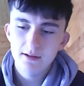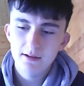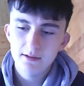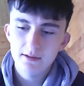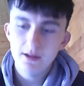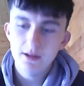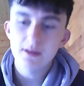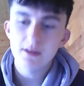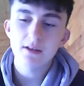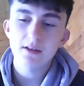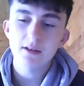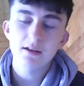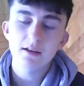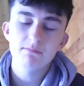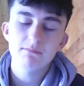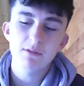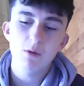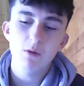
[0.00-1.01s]

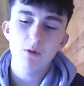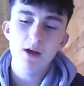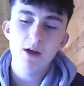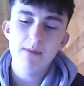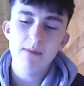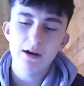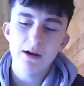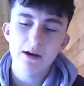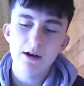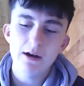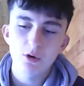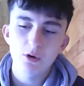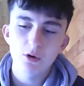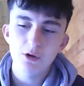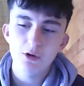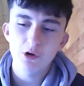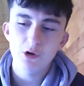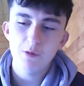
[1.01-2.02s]
the wide men are
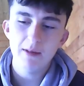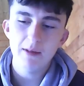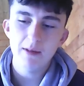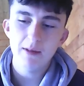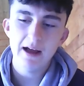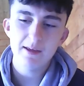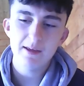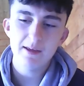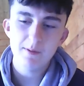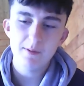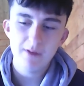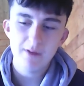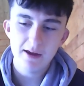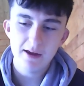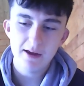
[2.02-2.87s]
good young players, to be fair.